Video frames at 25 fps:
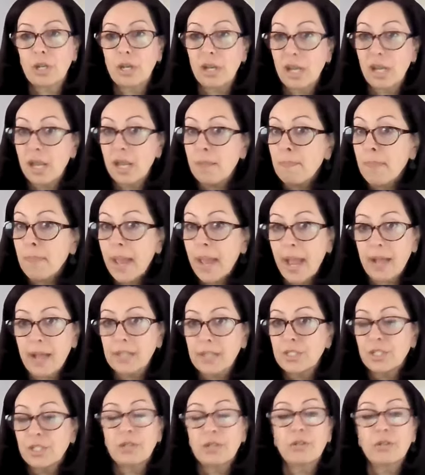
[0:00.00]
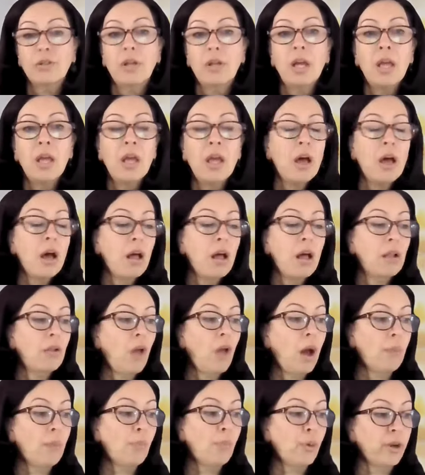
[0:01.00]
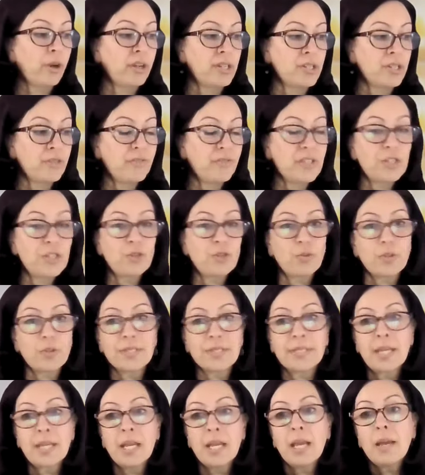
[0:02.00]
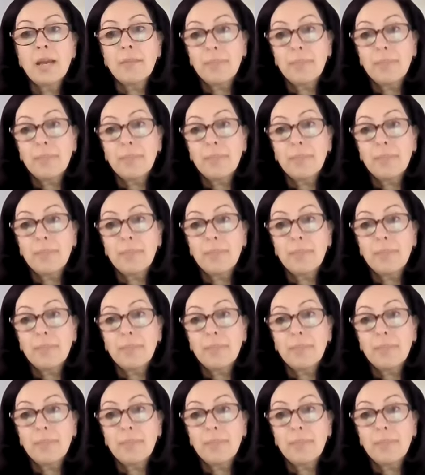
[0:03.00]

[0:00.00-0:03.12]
It impacted a lot more individuals,